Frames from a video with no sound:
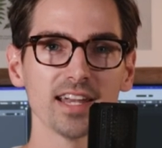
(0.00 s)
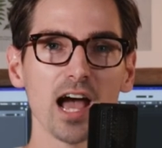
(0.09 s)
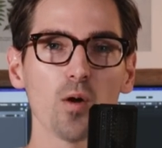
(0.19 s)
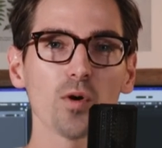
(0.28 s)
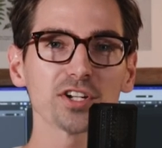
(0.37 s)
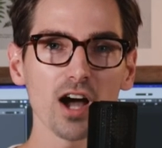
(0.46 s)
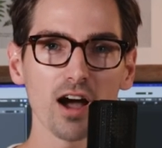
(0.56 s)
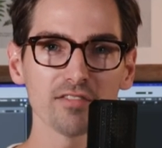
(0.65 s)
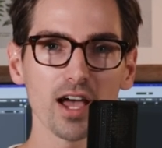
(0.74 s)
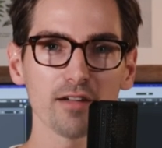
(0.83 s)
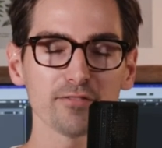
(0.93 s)
Now, one
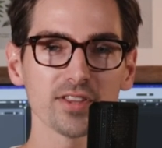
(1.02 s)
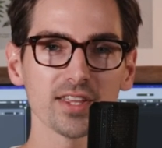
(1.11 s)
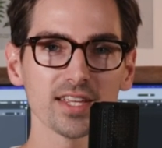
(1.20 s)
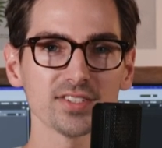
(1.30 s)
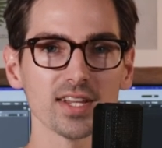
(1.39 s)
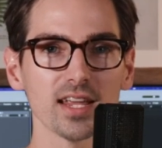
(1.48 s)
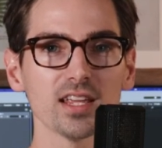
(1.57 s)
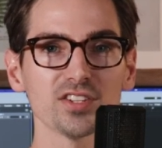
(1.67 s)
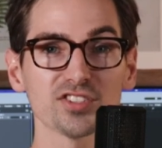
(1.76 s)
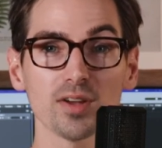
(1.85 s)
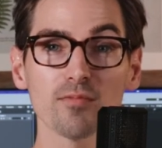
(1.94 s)
caveat for this
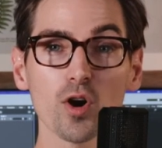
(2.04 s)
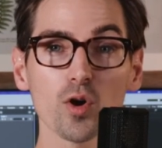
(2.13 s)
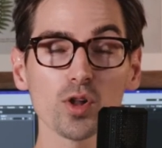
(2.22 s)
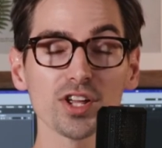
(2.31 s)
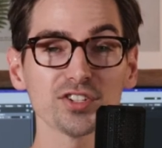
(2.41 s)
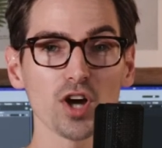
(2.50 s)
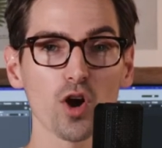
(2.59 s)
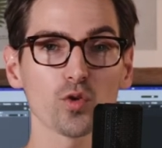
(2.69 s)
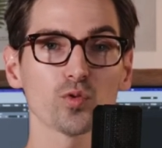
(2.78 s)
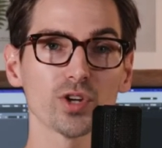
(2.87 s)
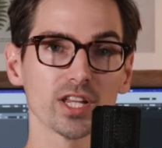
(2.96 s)
is some vocalists
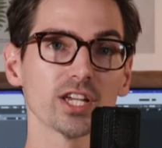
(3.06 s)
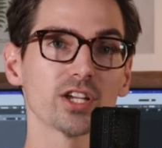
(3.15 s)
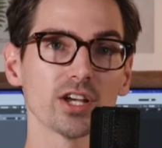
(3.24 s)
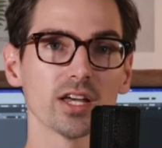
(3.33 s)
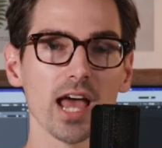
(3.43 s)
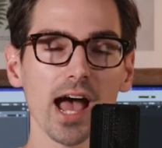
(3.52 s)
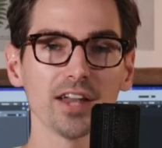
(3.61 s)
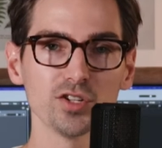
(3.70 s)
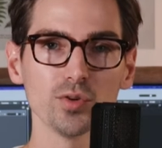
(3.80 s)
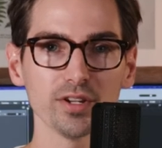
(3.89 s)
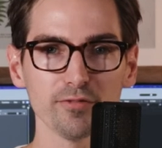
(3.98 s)
are really good at
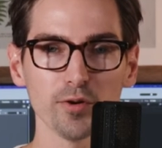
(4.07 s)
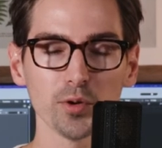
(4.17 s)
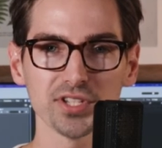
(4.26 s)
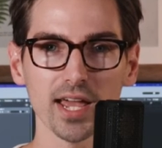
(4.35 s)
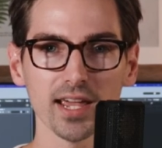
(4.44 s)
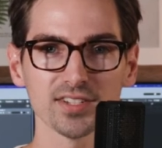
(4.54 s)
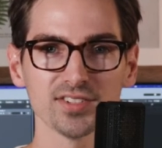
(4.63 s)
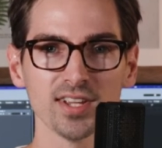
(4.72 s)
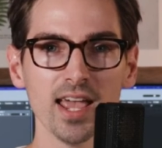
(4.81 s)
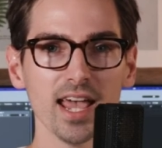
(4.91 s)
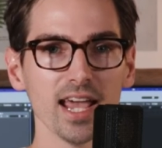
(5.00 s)
doing full takes.